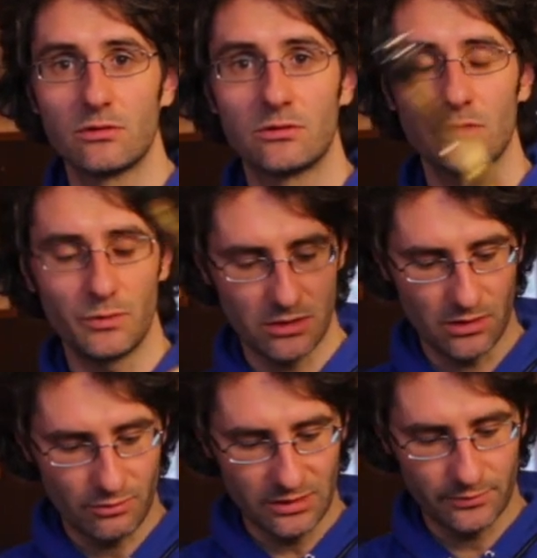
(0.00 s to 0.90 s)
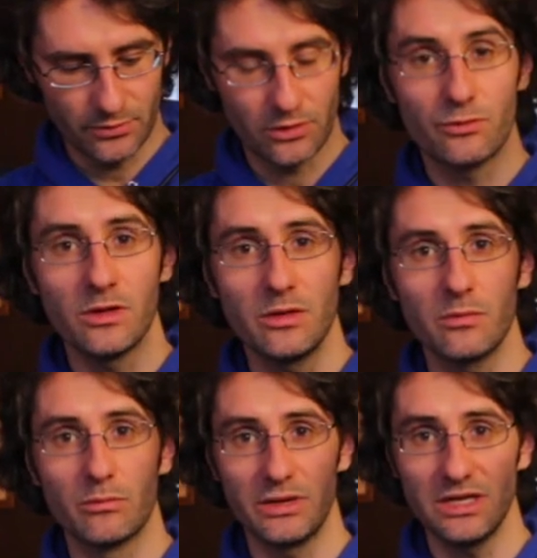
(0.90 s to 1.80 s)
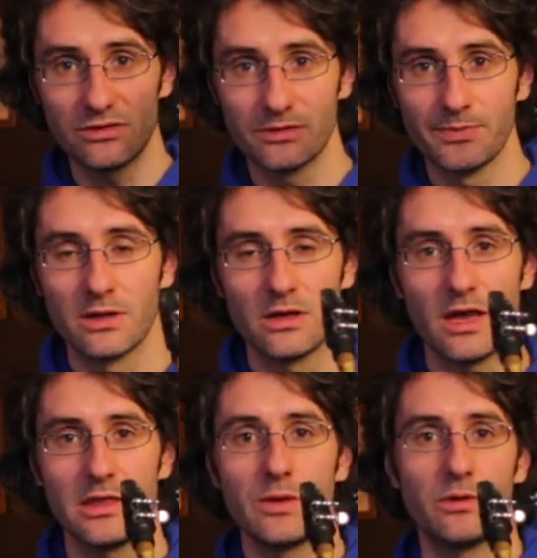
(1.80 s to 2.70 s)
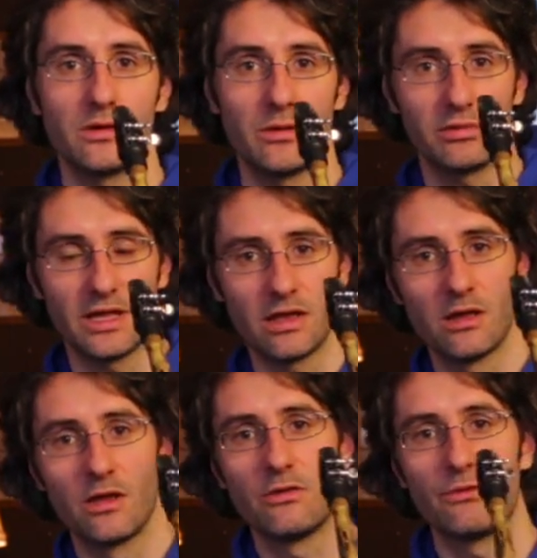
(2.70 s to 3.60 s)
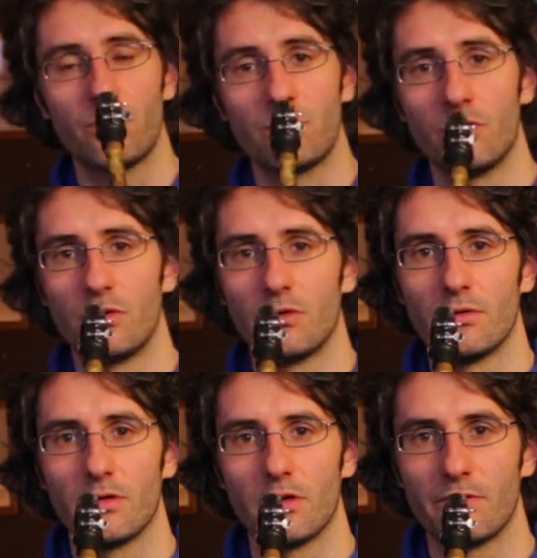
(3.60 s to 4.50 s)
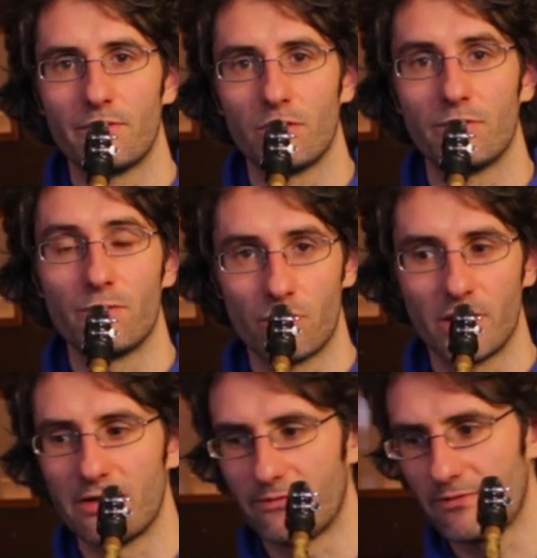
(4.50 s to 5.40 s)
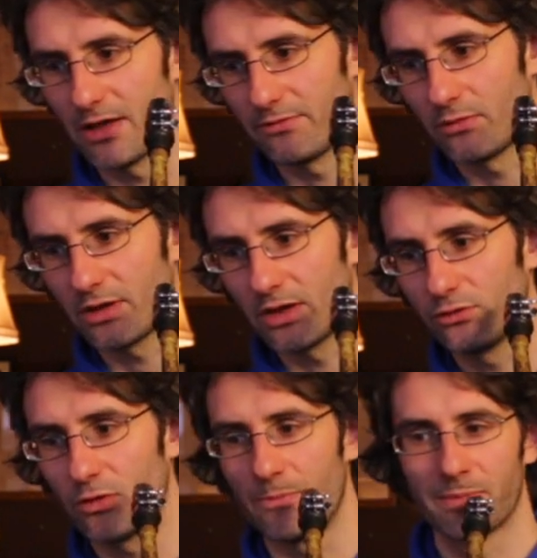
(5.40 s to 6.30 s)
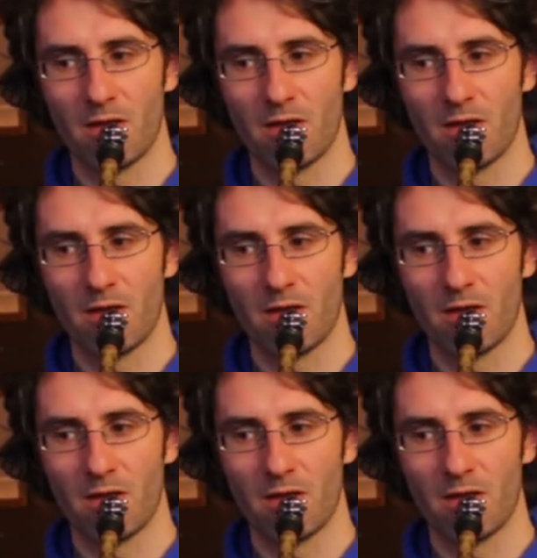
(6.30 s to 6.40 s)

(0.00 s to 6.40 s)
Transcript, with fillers: So we're gonna rest for three beats and then we're gonna play for for the 4 and 5. Okay, so